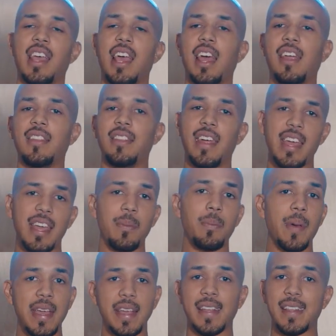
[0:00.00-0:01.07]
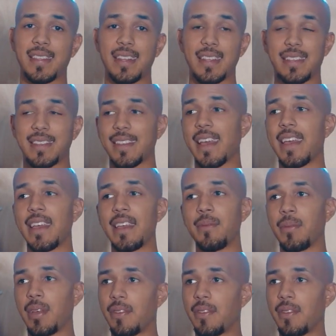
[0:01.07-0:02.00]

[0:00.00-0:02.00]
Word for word: and they make it to the same,